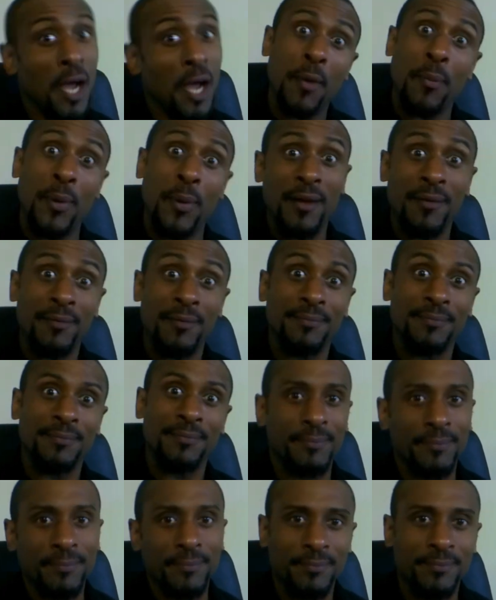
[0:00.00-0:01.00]
I win.
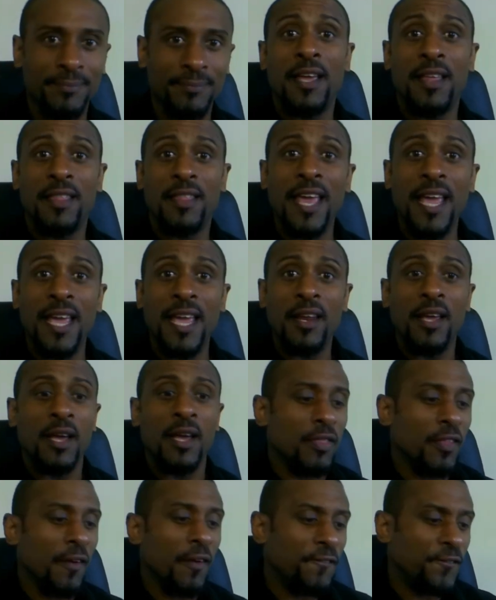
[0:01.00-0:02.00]
Then
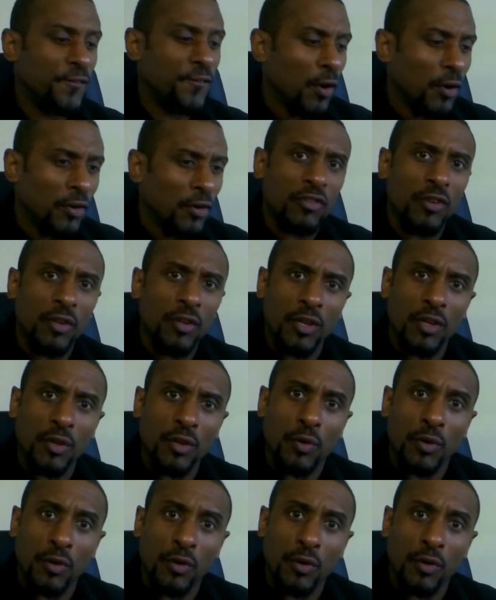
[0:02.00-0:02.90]
the faster that you